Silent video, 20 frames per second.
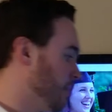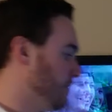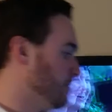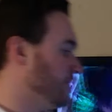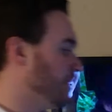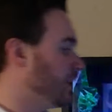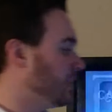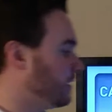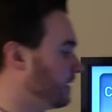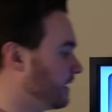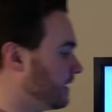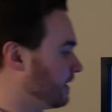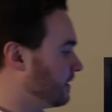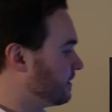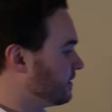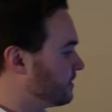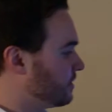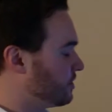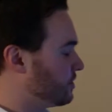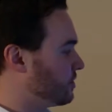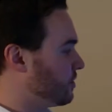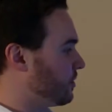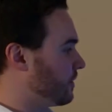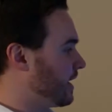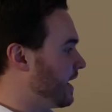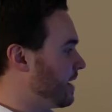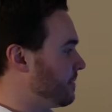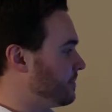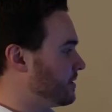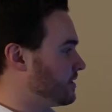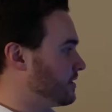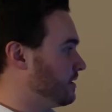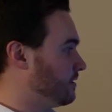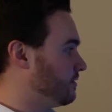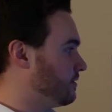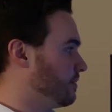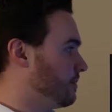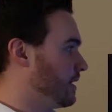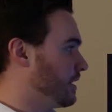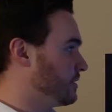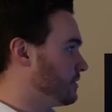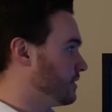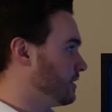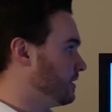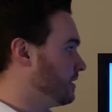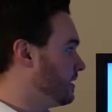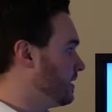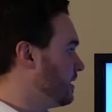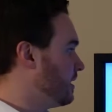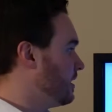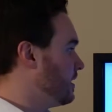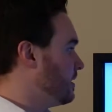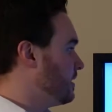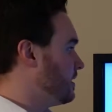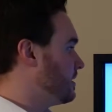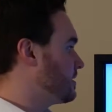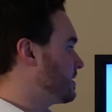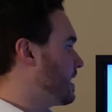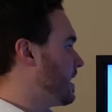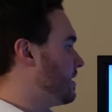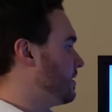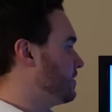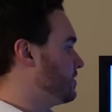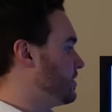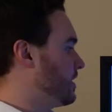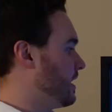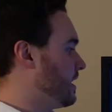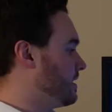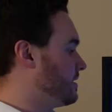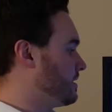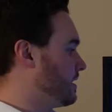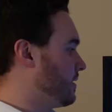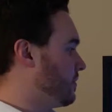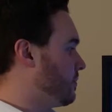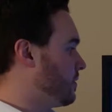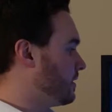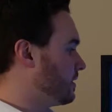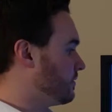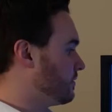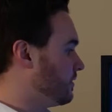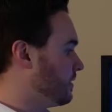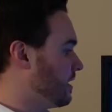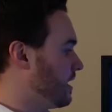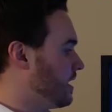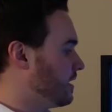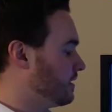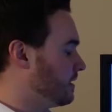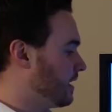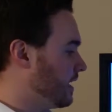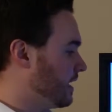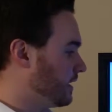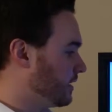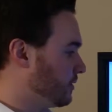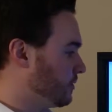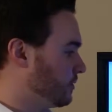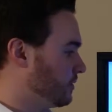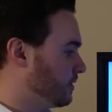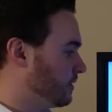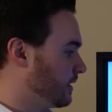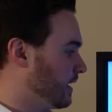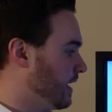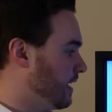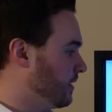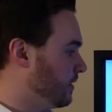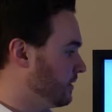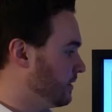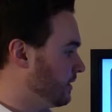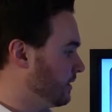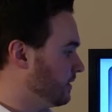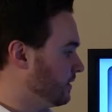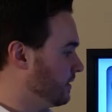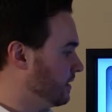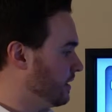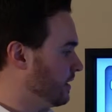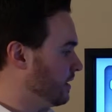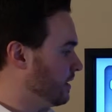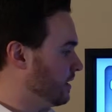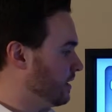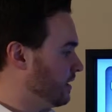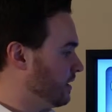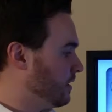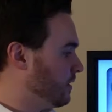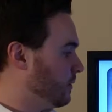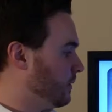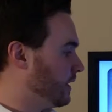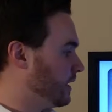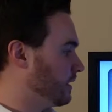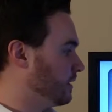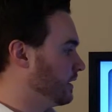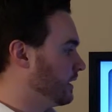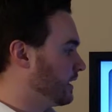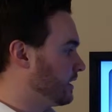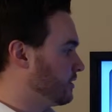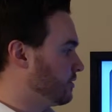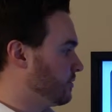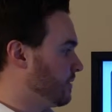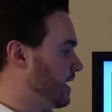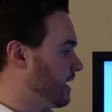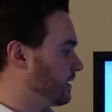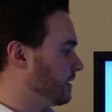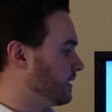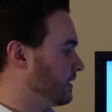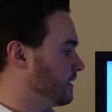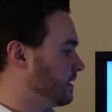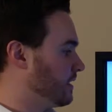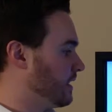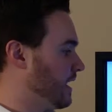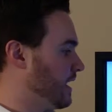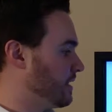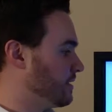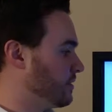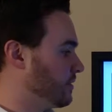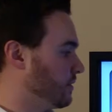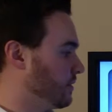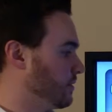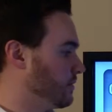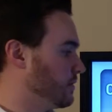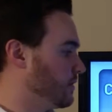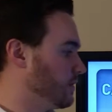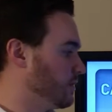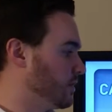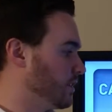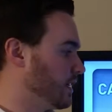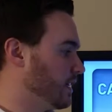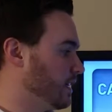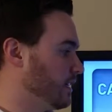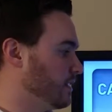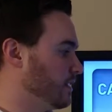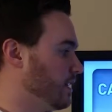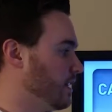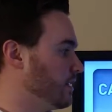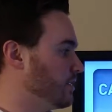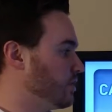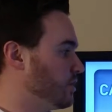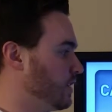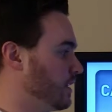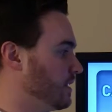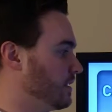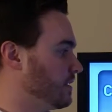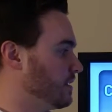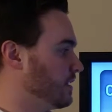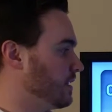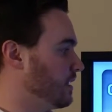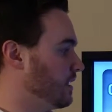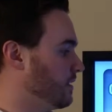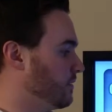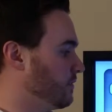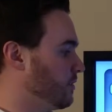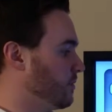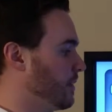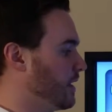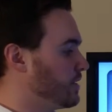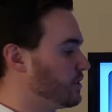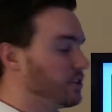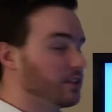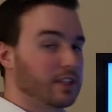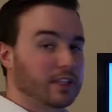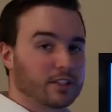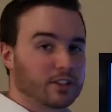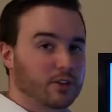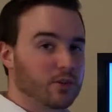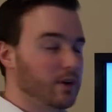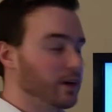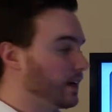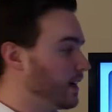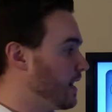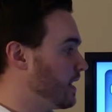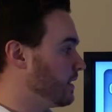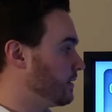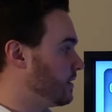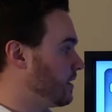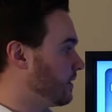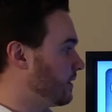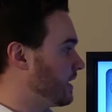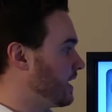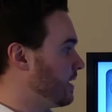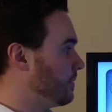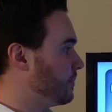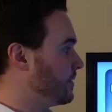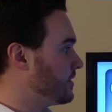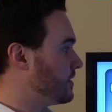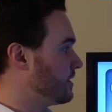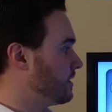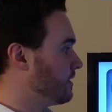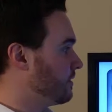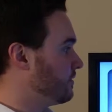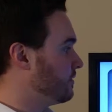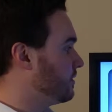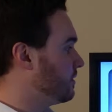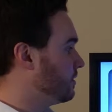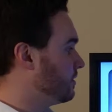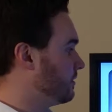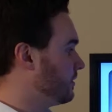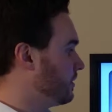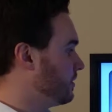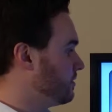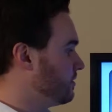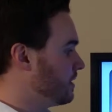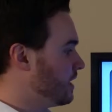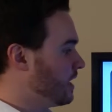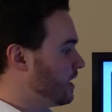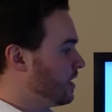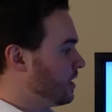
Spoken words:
Finally, to show campus information, this college has a wonderful online Google Calendar. We can link directly to that so users can touch and see information that's going on around campus in the full view.